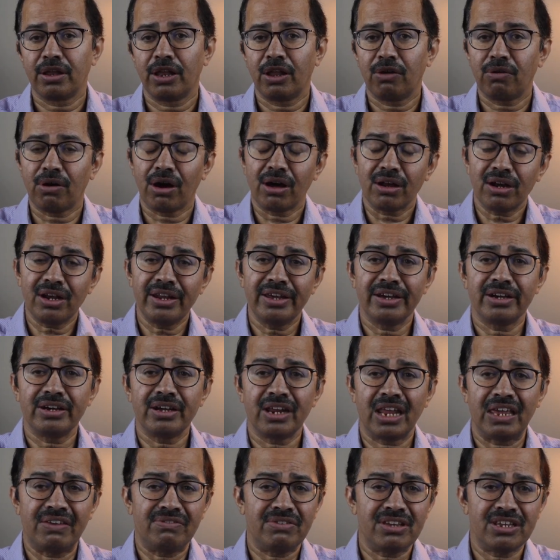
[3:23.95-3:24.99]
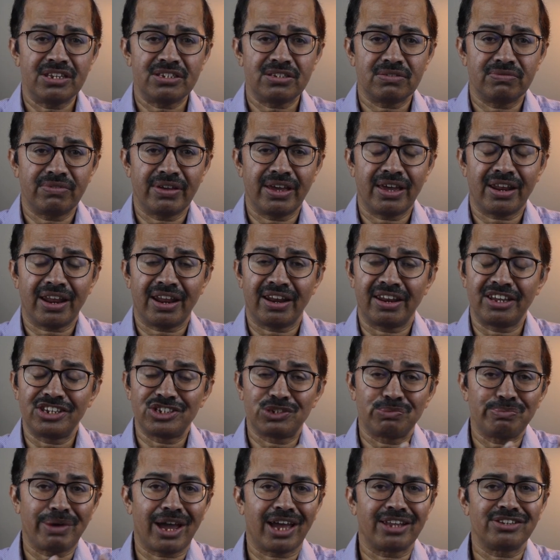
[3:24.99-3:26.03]
Now earlier, EVs were a
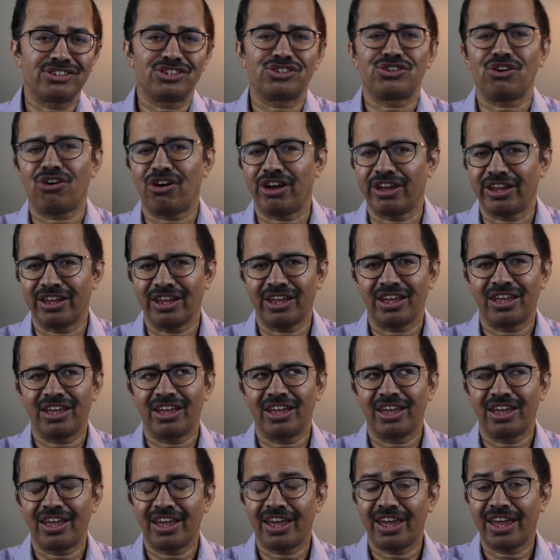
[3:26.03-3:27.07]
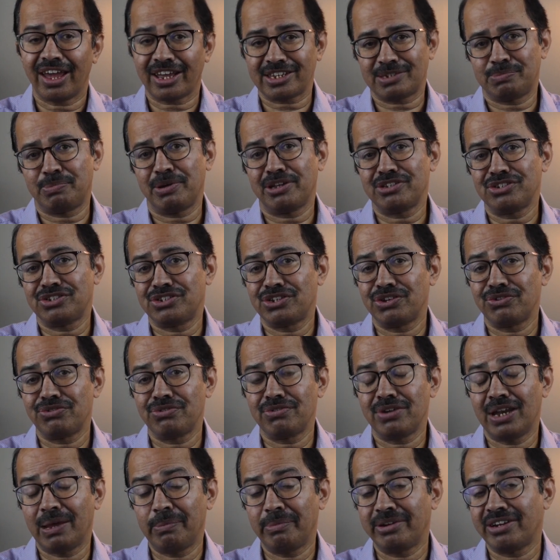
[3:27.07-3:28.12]
rich man's toy,
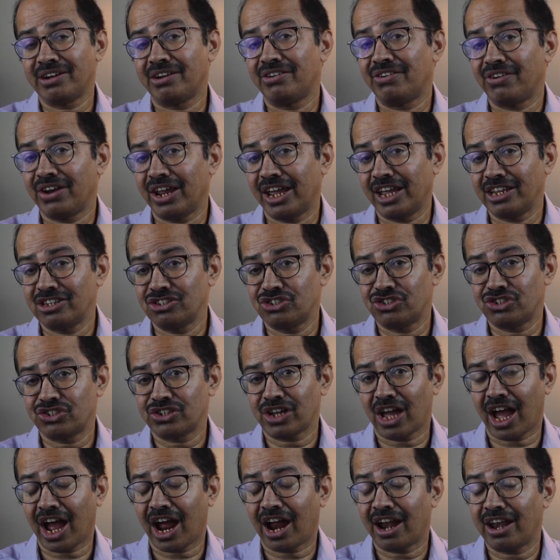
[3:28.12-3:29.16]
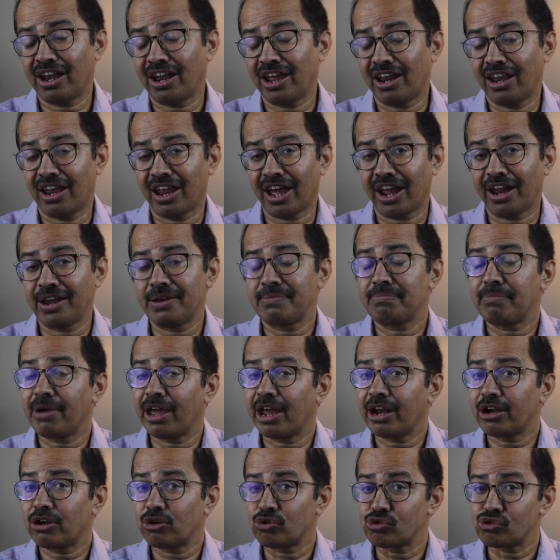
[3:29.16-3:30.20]
expensive, limited range and a
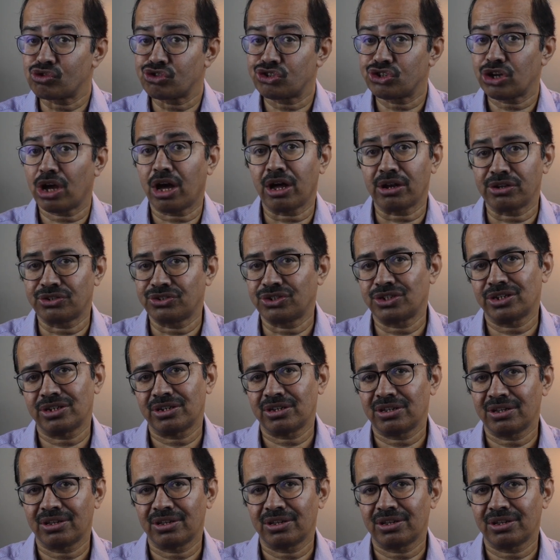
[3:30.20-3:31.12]
nightmare to charge.